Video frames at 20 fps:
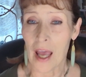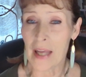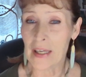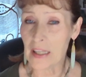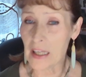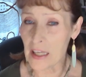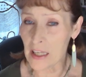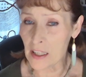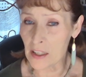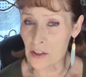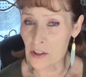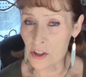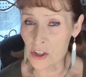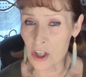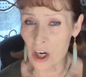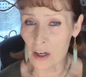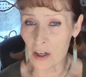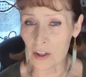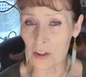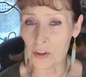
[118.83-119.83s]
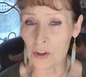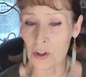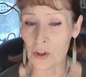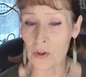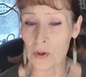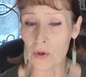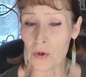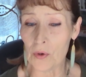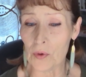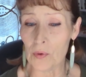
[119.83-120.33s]
an
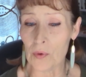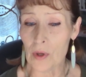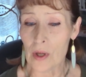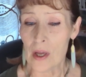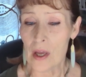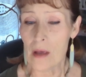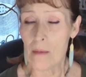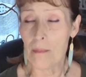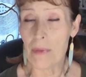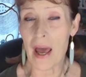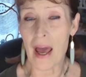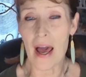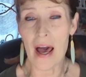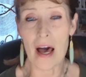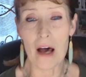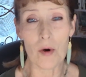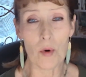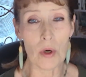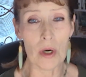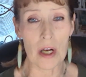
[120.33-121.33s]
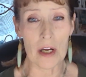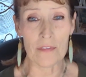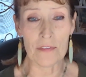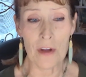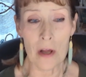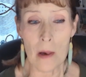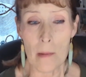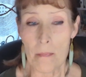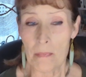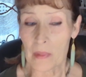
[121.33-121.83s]
internal power of